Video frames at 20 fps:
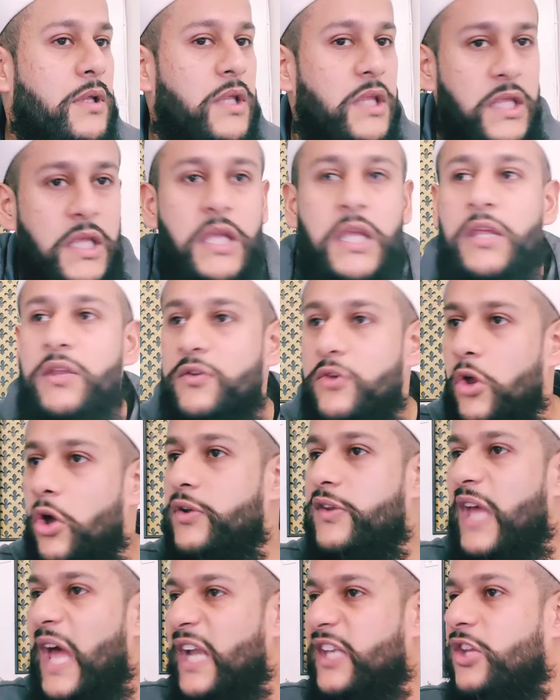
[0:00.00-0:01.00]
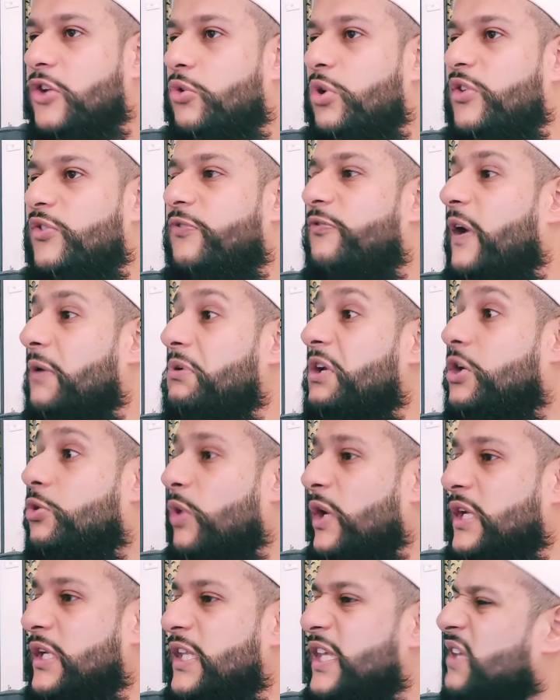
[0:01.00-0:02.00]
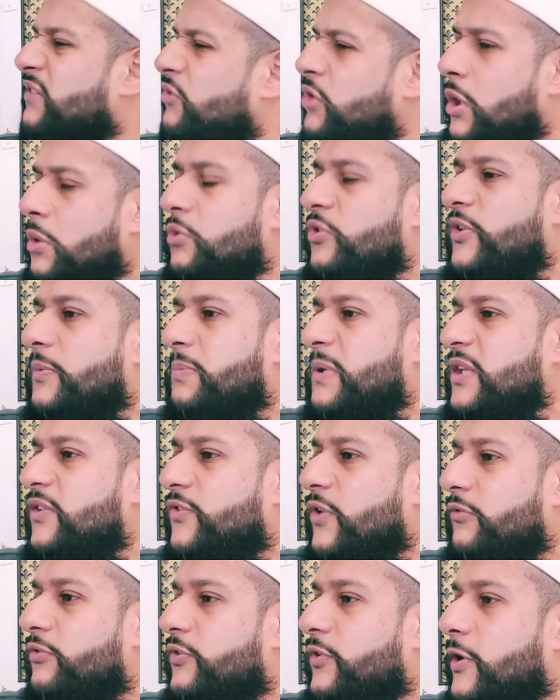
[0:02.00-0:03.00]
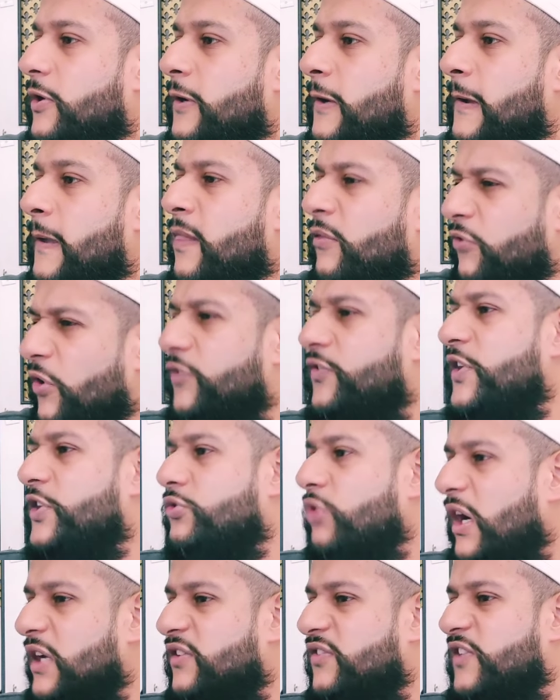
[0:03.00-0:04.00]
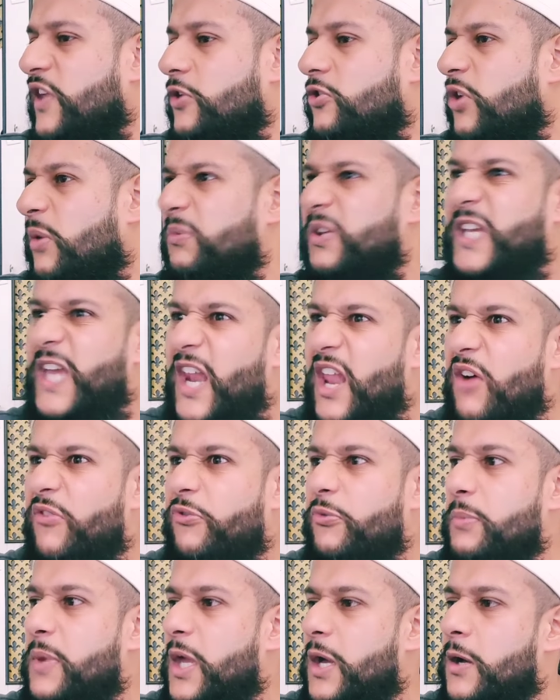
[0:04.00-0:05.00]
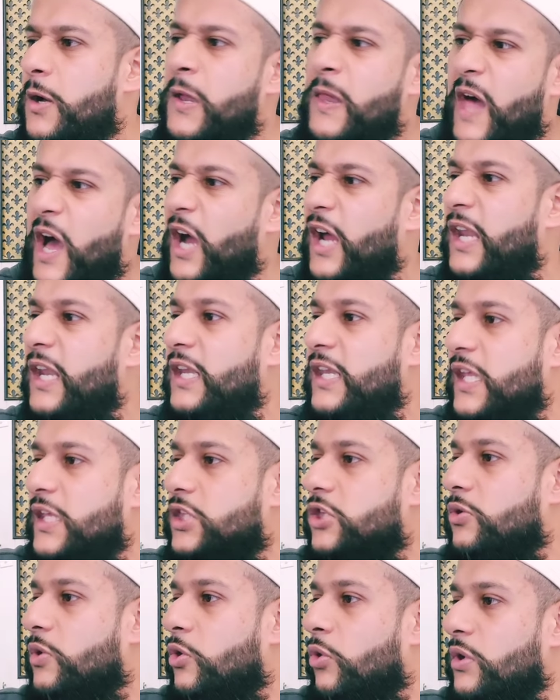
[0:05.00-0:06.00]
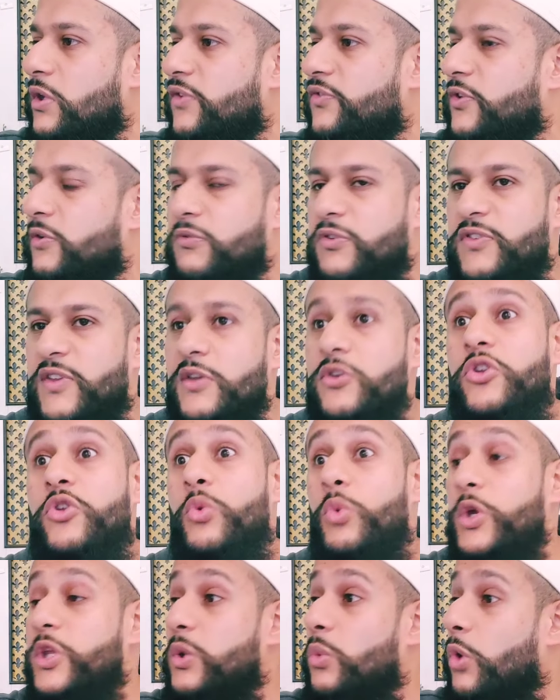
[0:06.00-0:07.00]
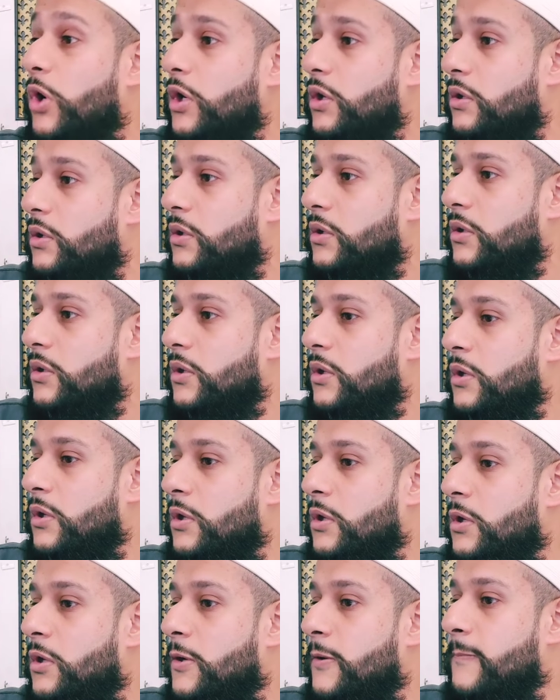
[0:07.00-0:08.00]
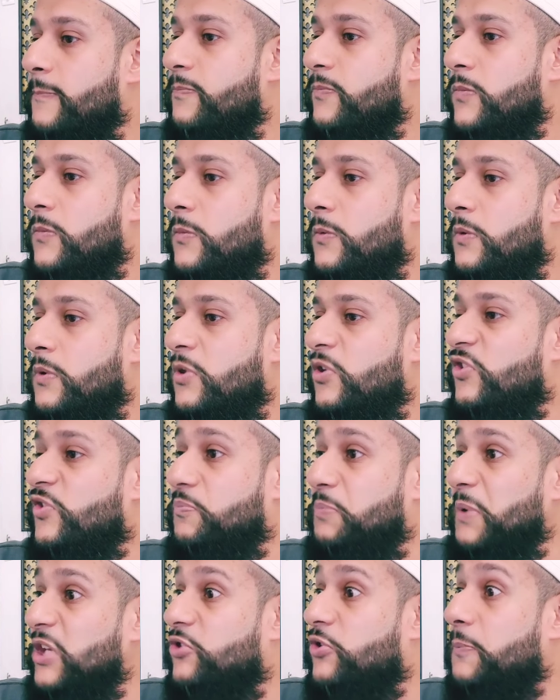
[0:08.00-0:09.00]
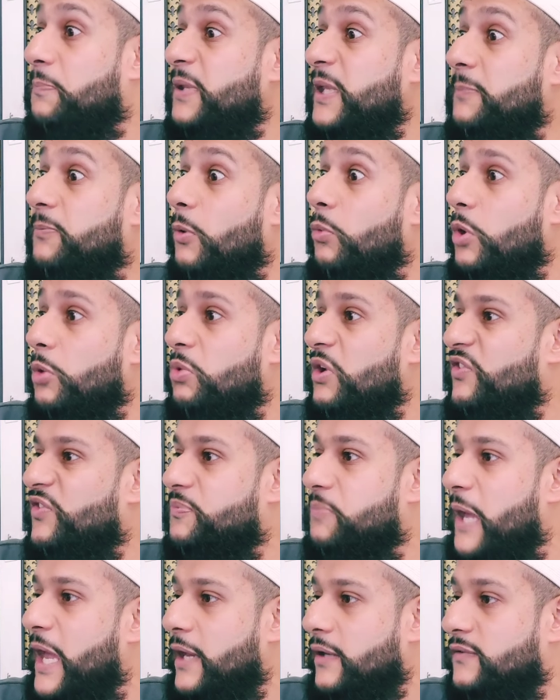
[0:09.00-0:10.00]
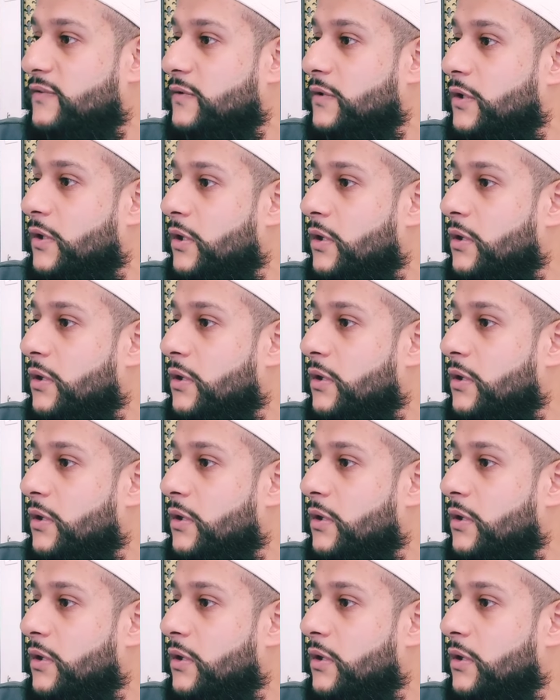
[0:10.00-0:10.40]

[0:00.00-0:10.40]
He learnt etiquettes very quickly, even though he was a police officer. First, he tried to say to him, get out from here, I'm going to nick you and all this stuff. He said, do what you want. Speak to people with respect.